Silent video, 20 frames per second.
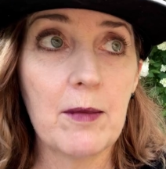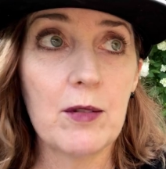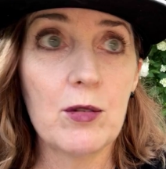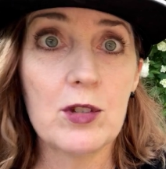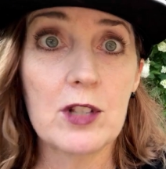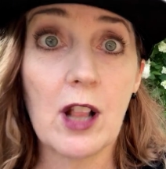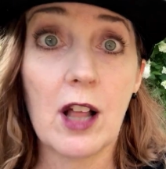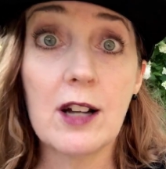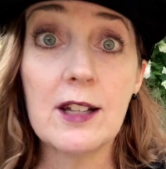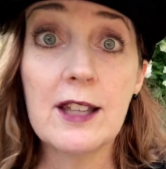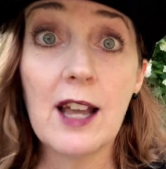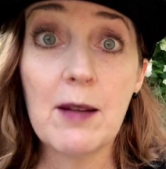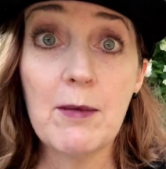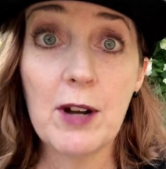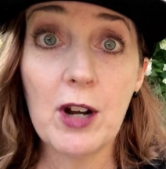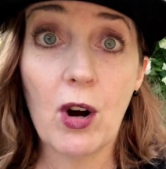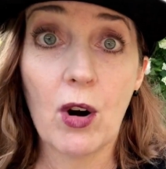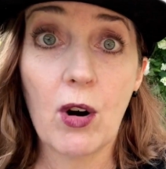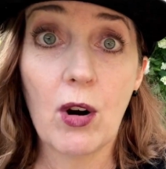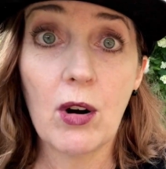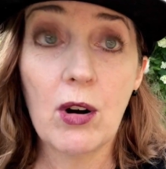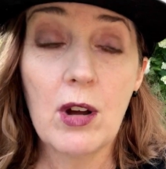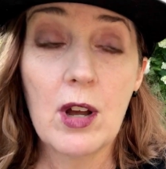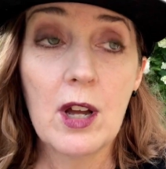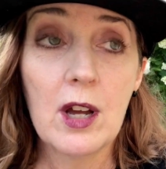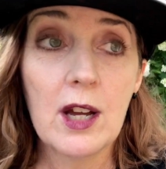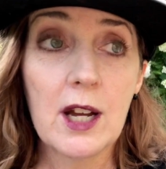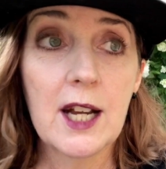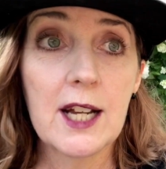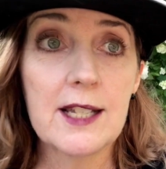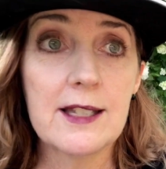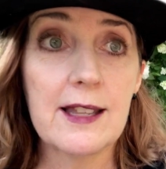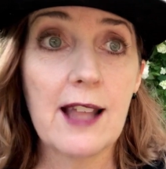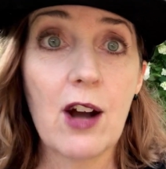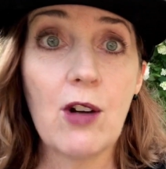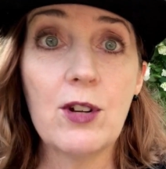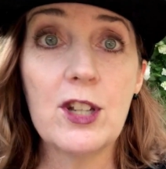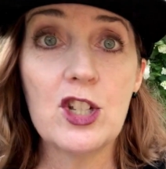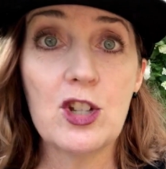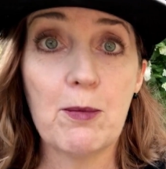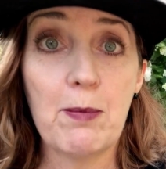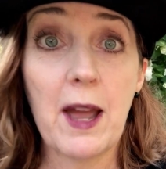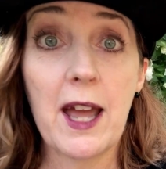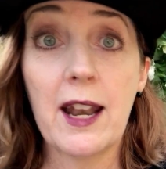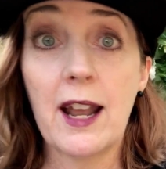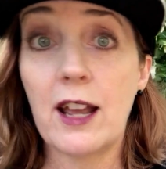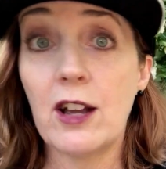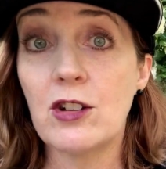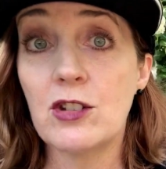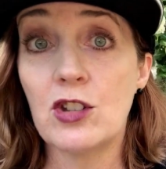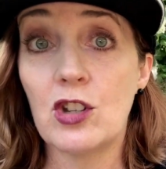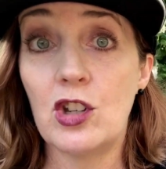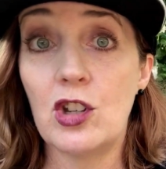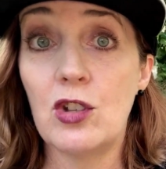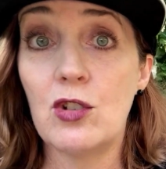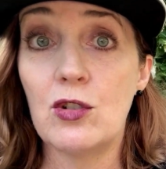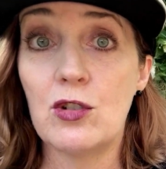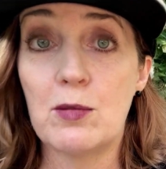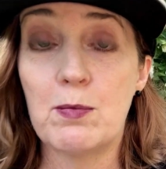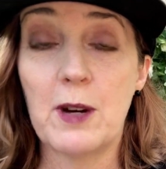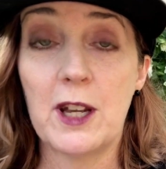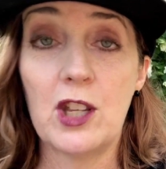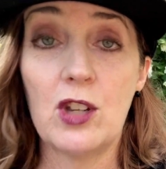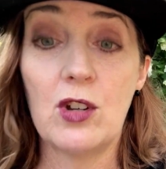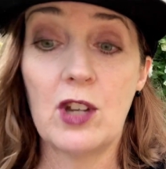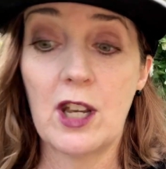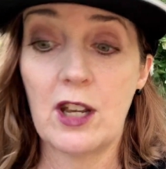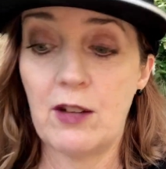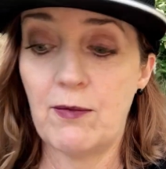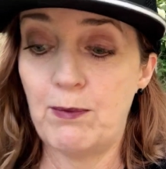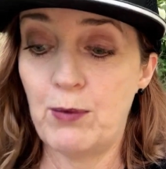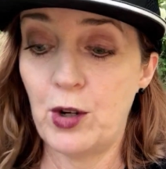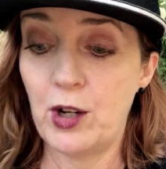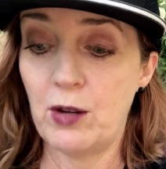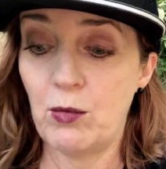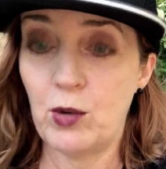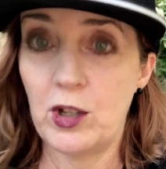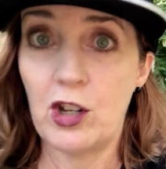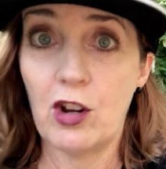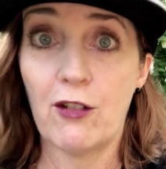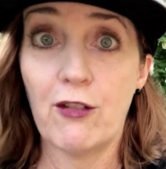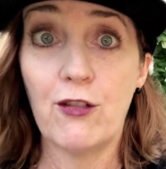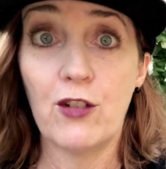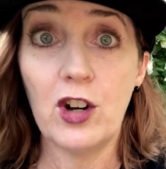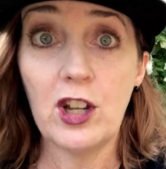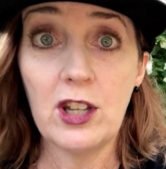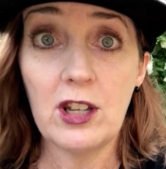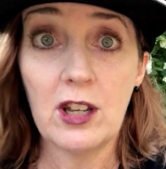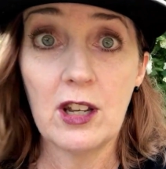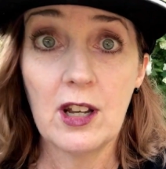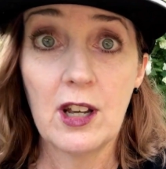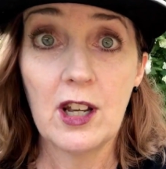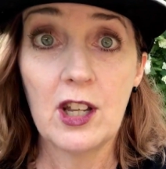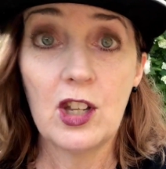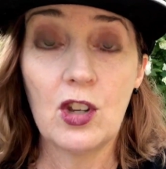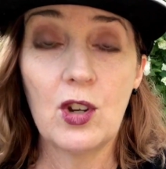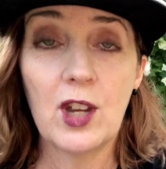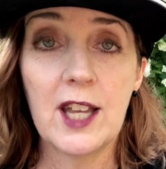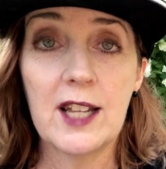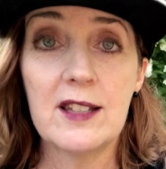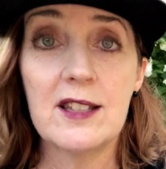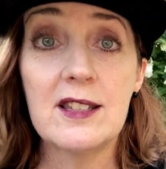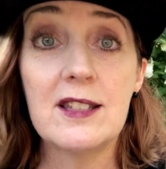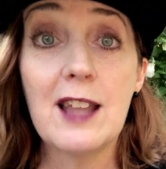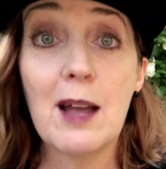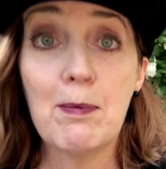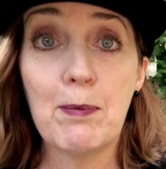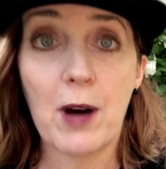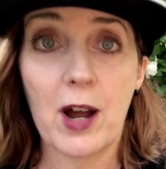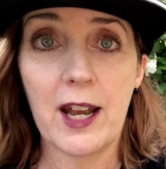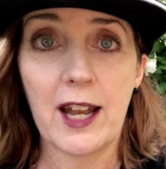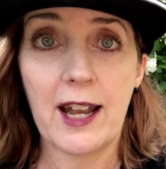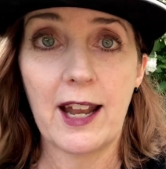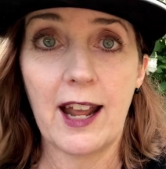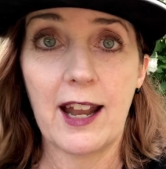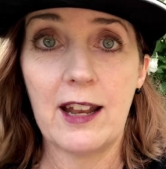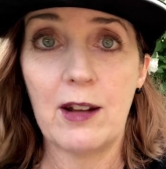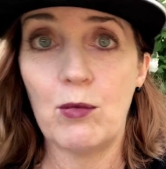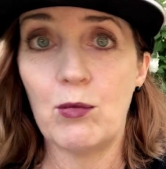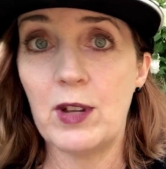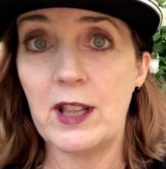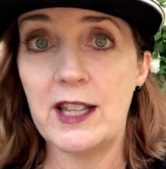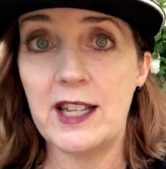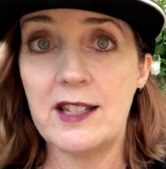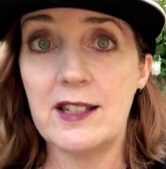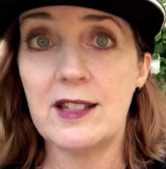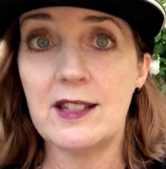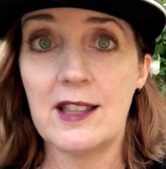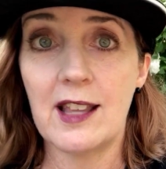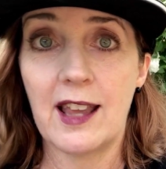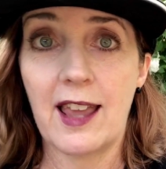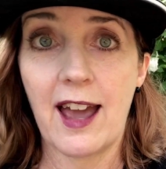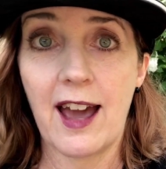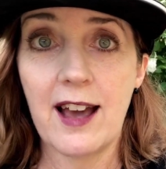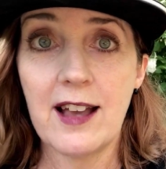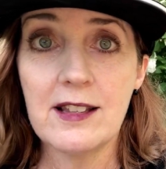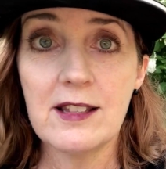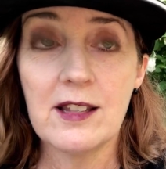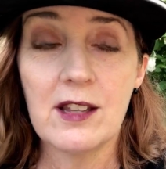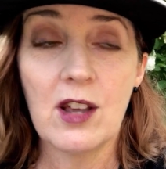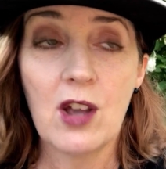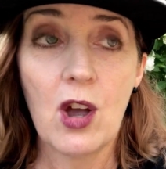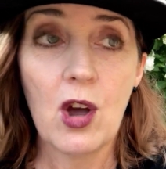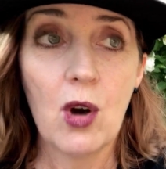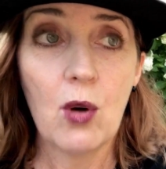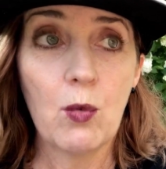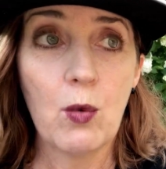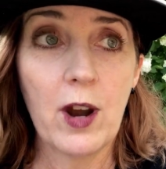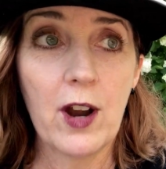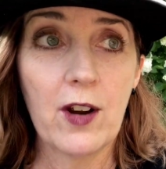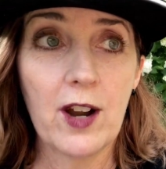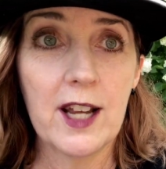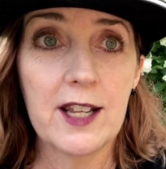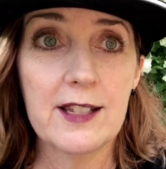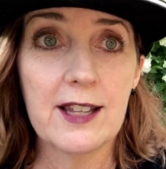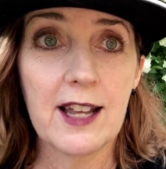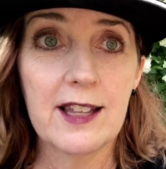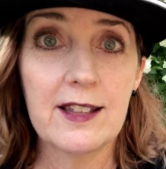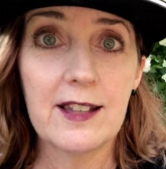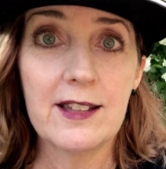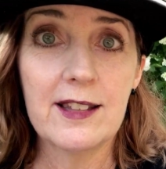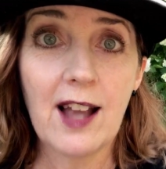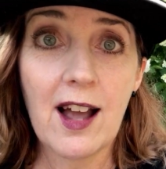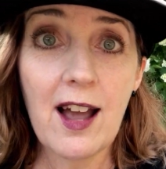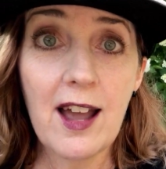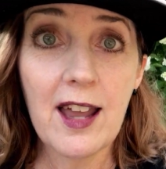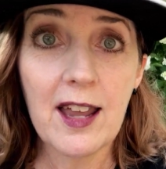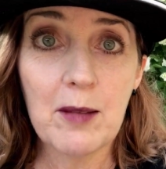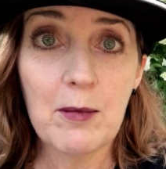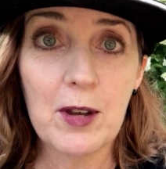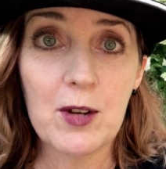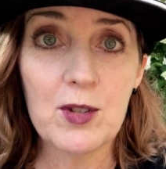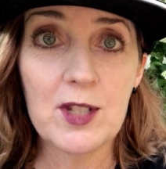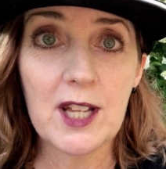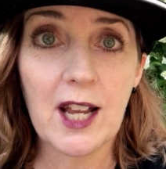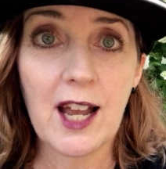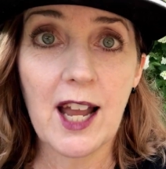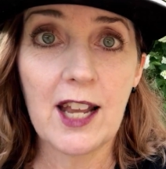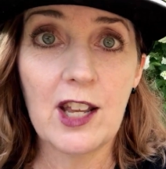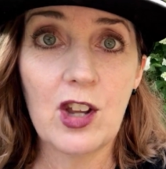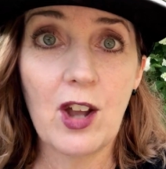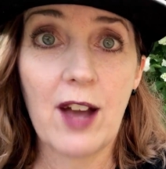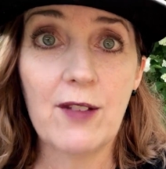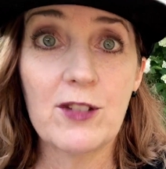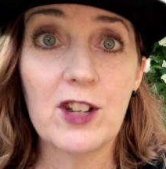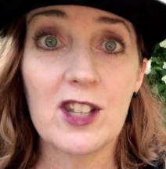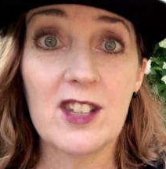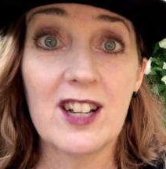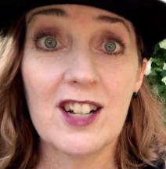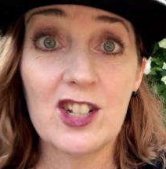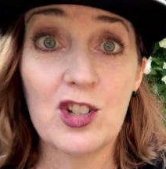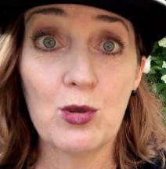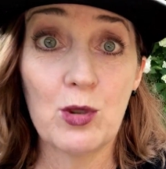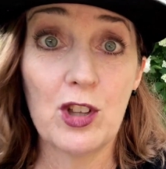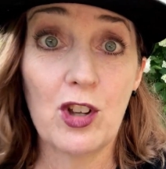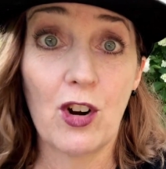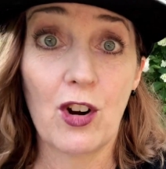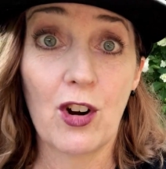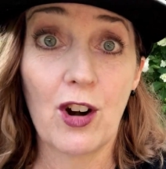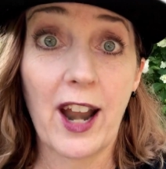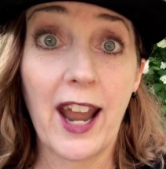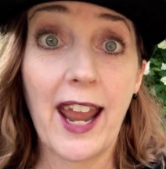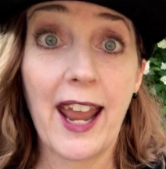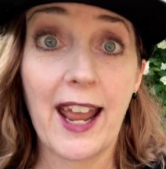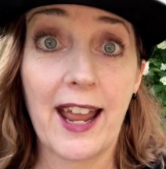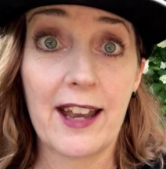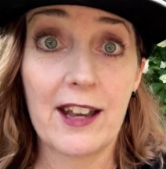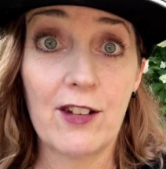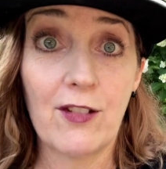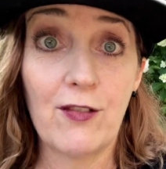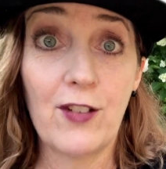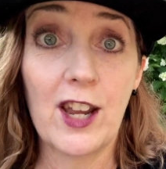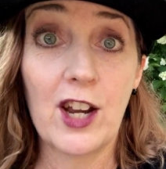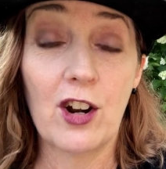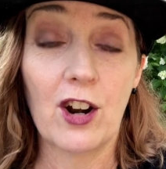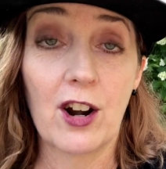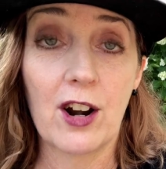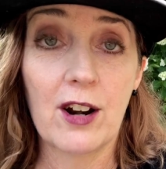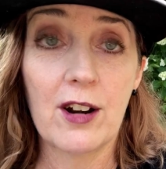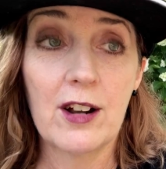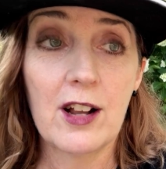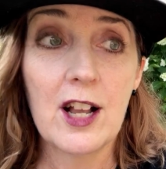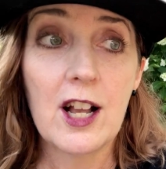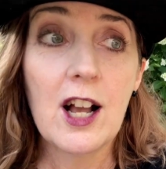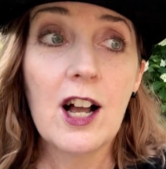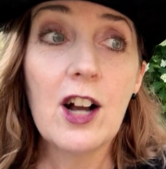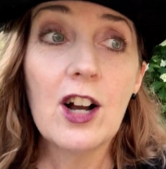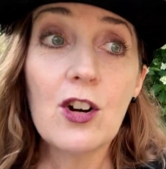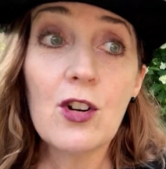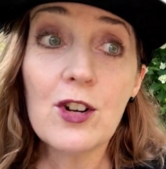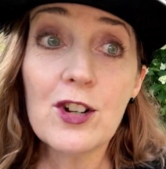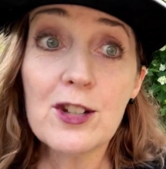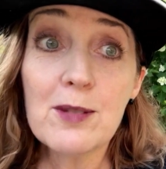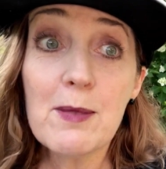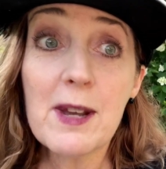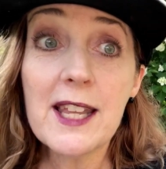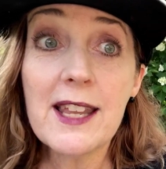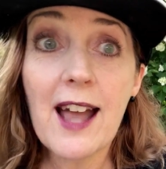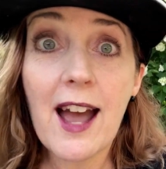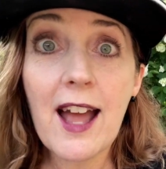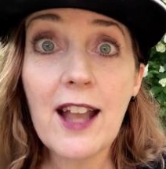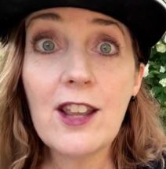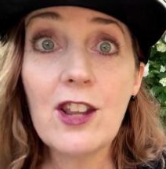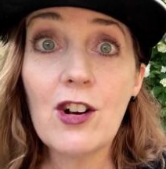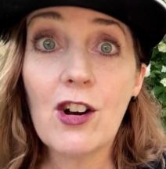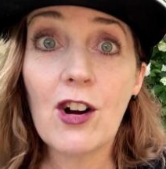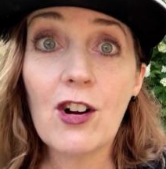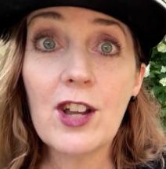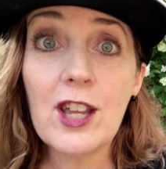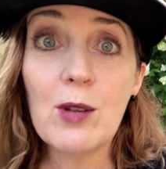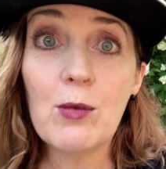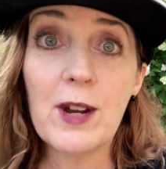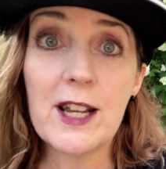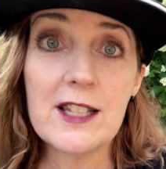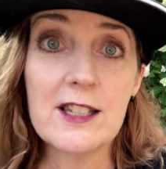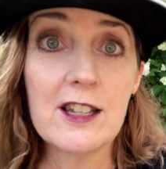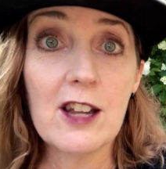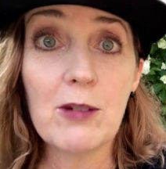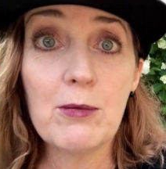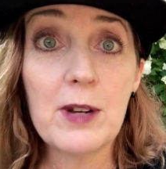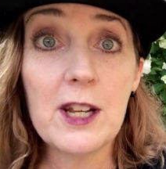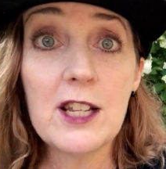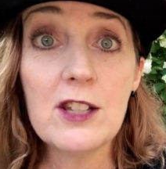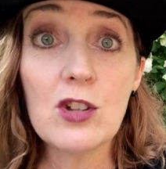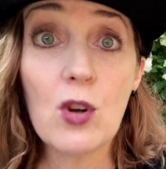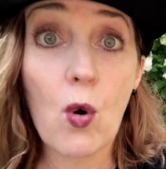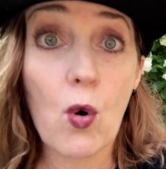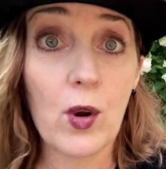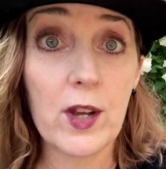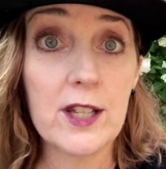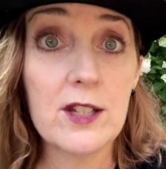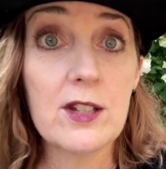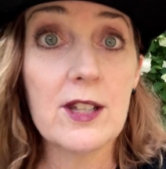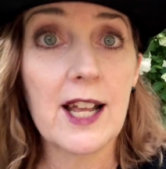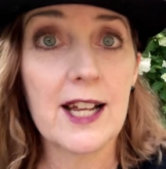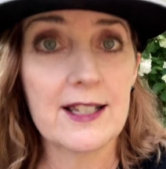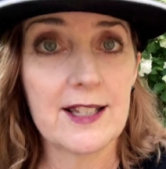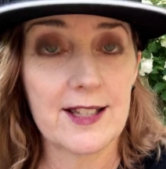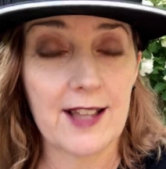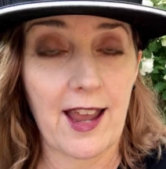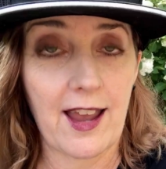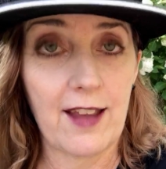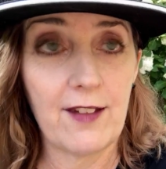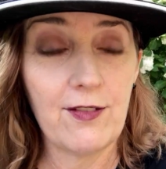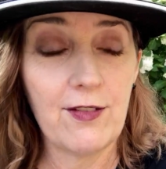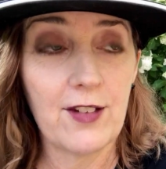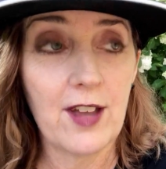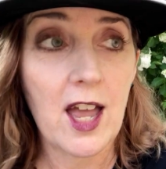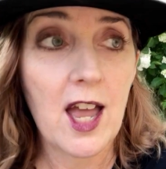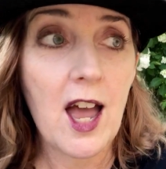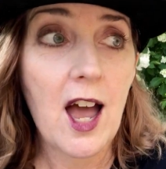it was a long time ago, because now in Japan I also use, but you can put it with your foot. You can step on it and it releases the gas. Whereas at the time, it was the kind you have to touch with your finger. Of course, my dad, he waits till everybody's going, so that's safe.